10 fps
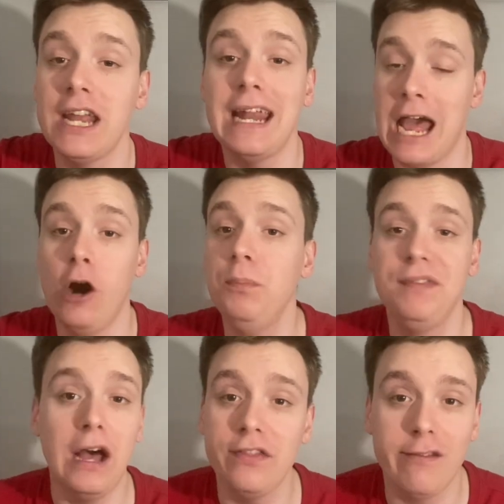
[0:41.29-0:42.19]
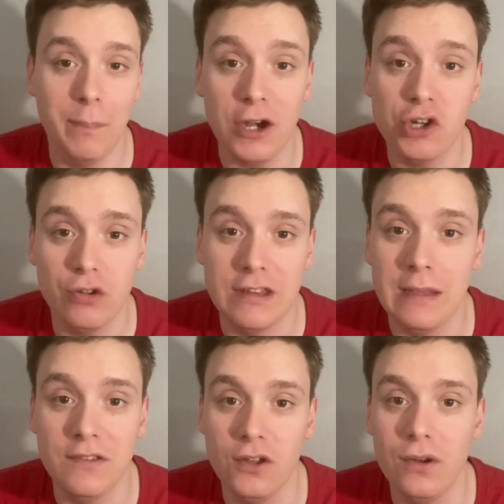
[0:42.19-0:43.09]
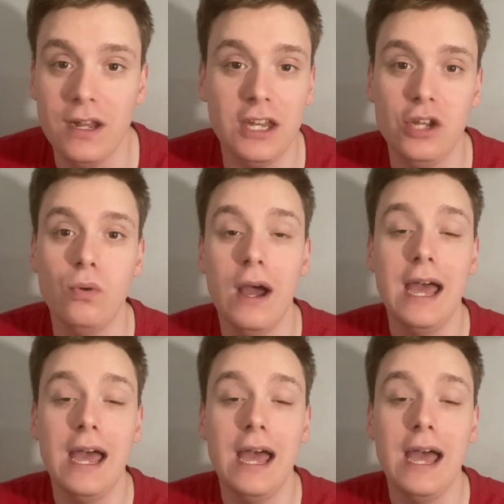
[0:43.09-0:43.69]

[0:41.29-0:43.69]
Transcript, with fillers: It helps out the special teams unit. You